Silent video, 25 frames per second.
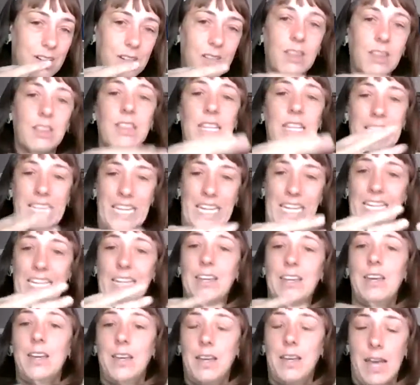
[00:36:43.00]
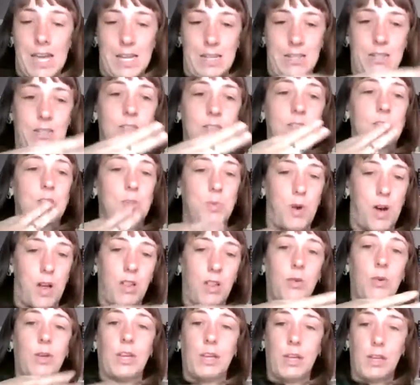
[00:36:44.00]
licking and
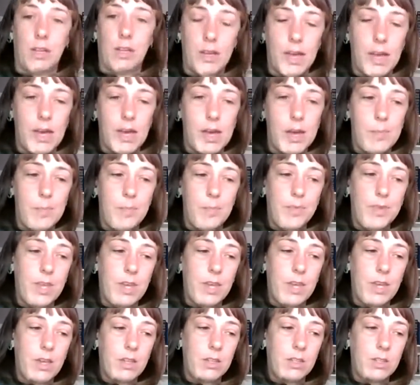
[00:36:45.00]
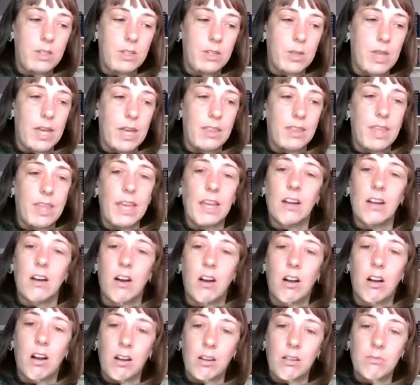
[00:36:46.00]
swallowing, so that they
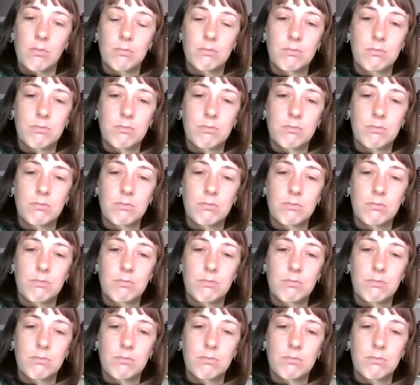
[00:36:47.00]
are,